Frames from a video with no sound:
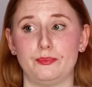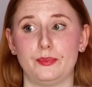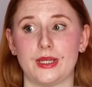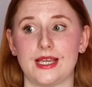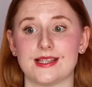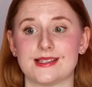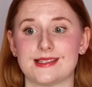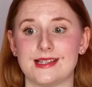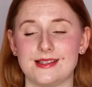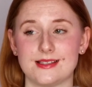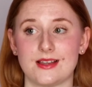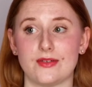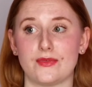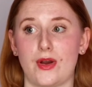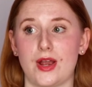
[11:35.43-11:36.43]
Because
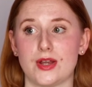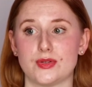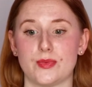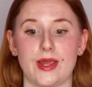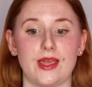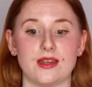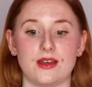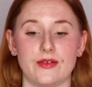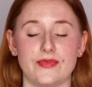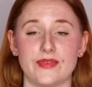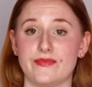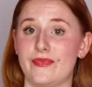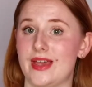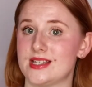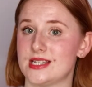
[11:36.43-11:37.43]
since I've graduated, I've
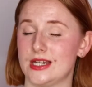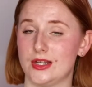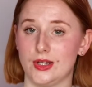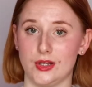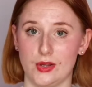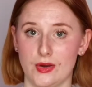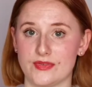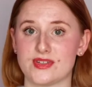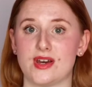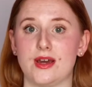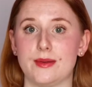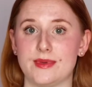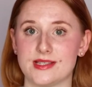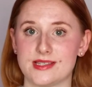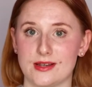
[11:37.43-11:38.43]
invested a lot of
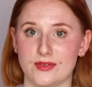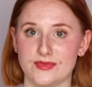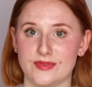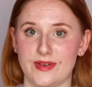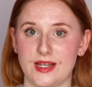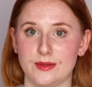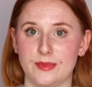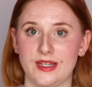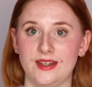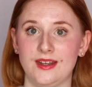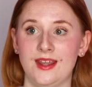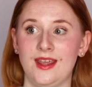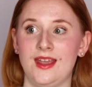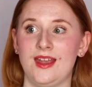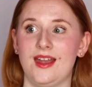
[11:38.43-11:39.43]
time in
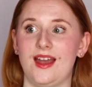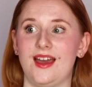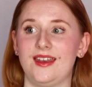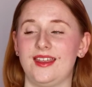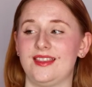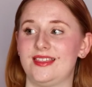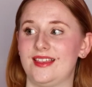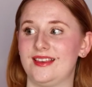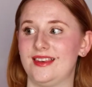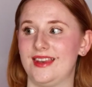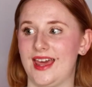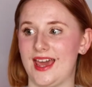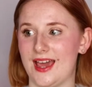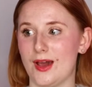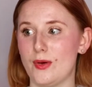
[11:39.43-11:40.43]
self-development. And I think
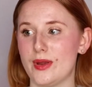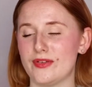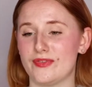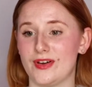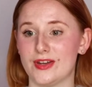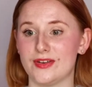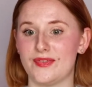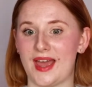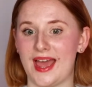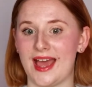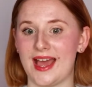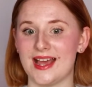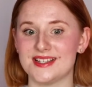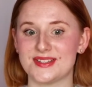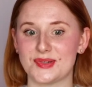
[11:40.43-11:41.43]
now, if I'd have
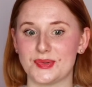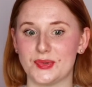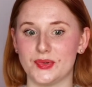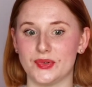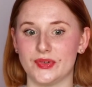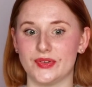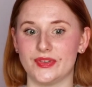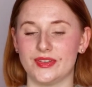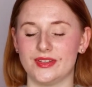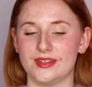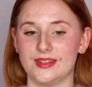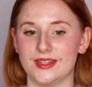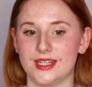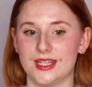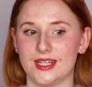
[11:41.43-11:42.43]
had
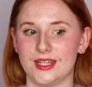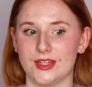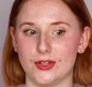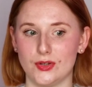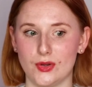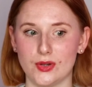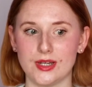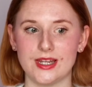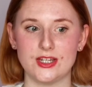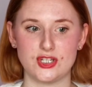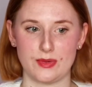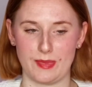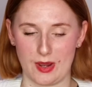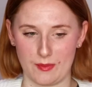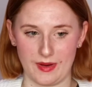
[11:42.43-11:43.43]
the knowledge
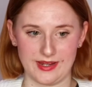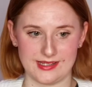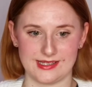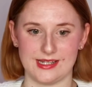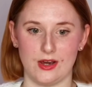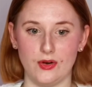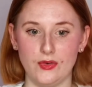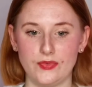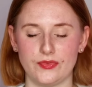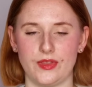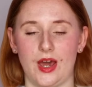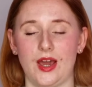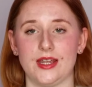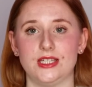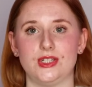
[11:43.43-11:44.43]
about myself
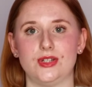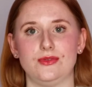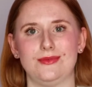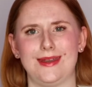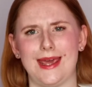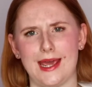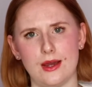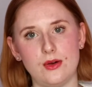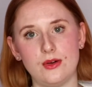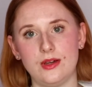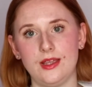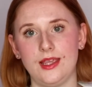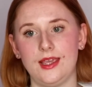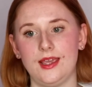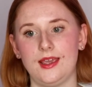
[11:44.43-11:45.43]
that I do now,